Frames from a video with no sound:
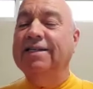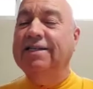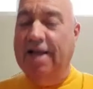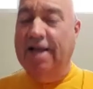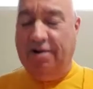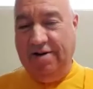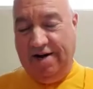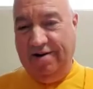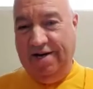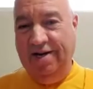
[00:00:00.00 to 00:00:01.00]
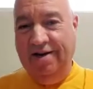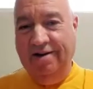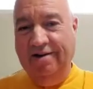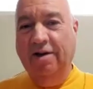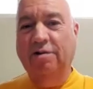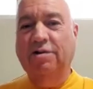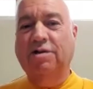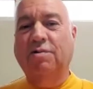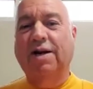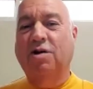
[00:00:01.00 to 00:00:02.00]
secretary, who's
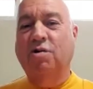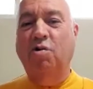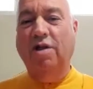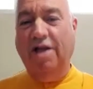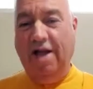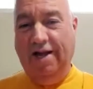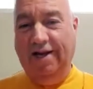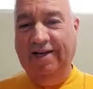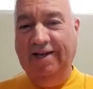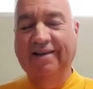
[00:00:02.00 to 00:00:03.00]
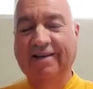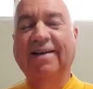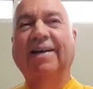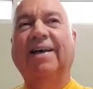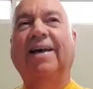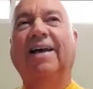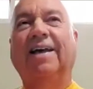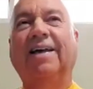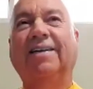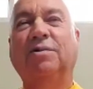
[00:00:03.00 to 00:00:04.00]
quite a cool guy,
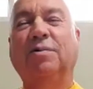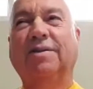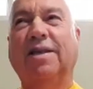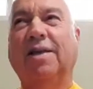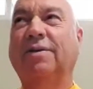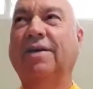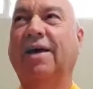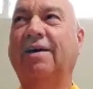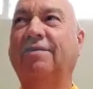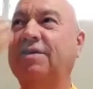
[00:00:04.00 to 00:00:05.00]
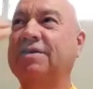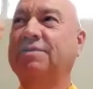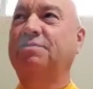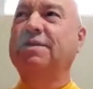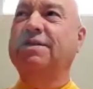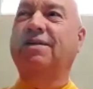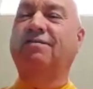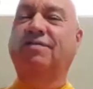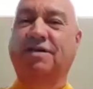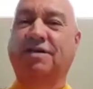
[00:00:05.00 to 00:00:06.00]
and who was able to have this mystic
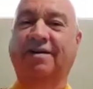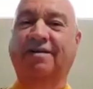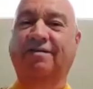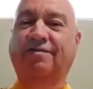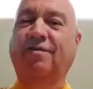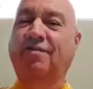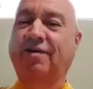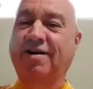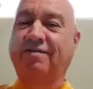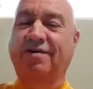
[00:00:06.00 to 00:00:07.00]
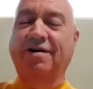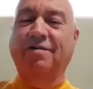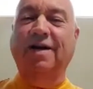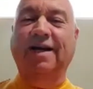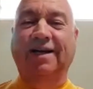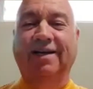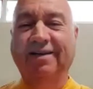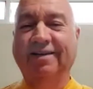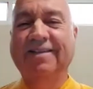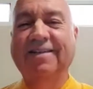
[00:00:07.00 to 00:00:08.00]
vision from very far away.
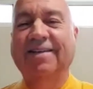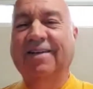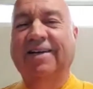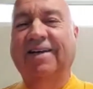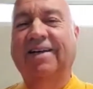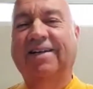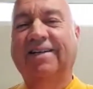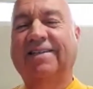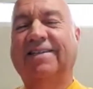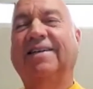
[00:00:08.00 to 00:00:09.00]
And